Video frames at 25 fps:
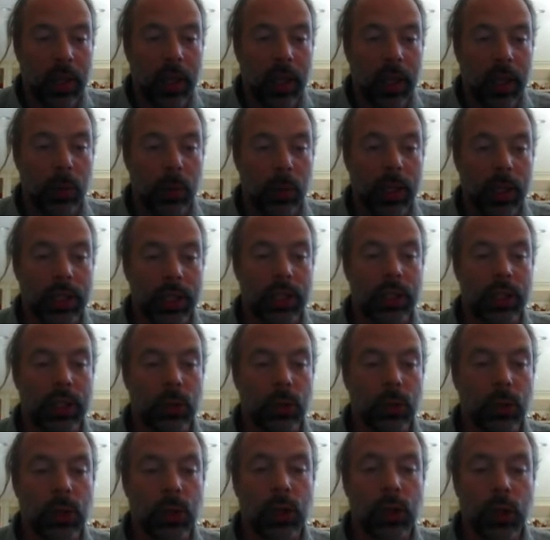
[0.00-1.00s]
in which
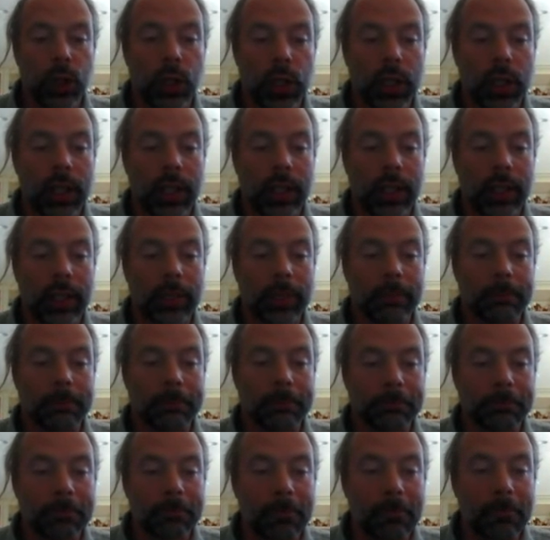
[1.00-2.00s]
you could,
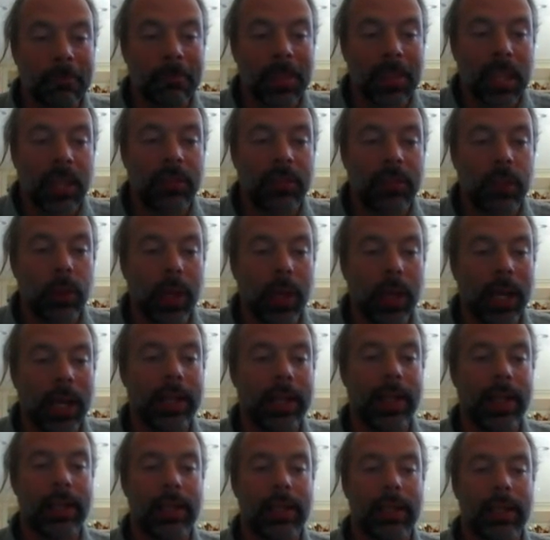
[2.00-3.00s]
if you
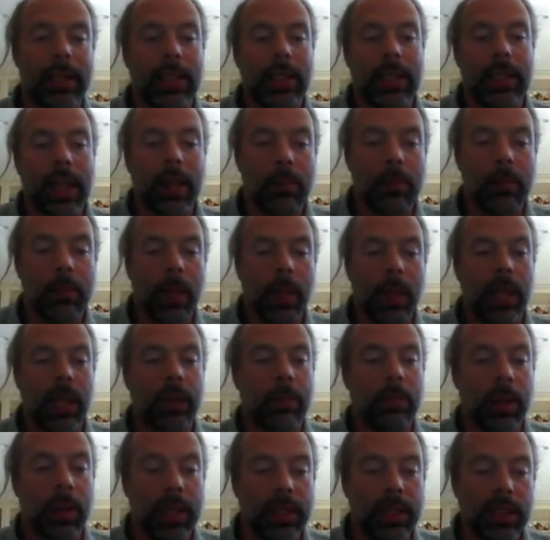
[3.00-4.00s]
had an entity that
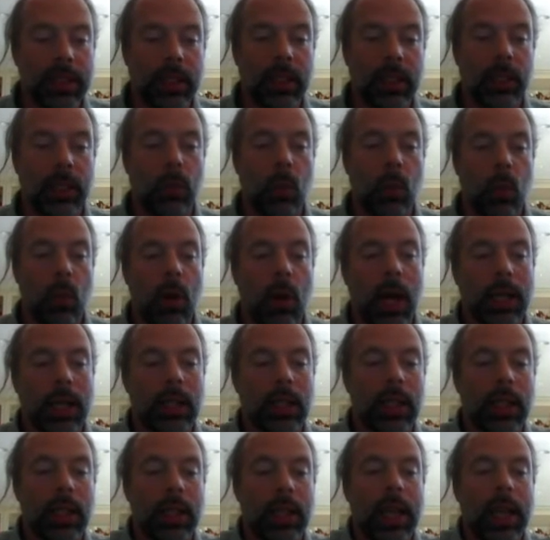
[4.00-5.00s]
made basically
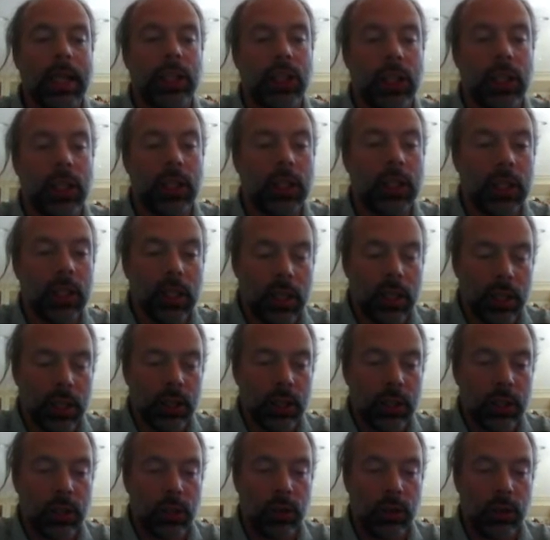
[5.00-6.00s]
one connection
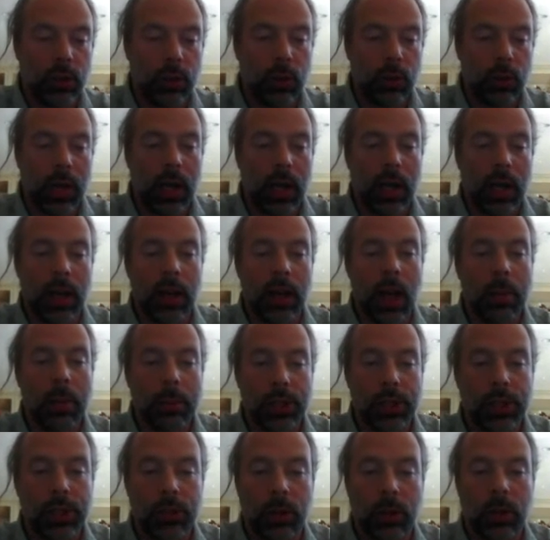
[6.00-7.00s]
to a
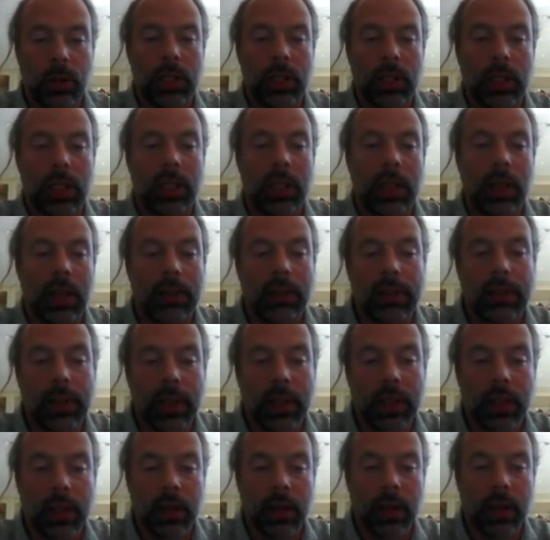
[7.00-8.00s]
majority
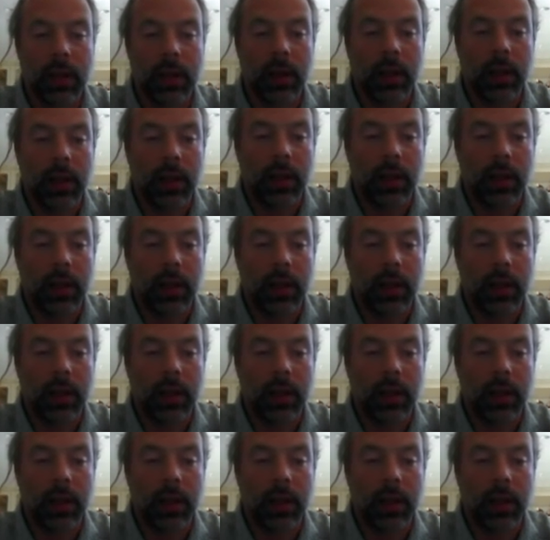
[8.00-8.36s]
of the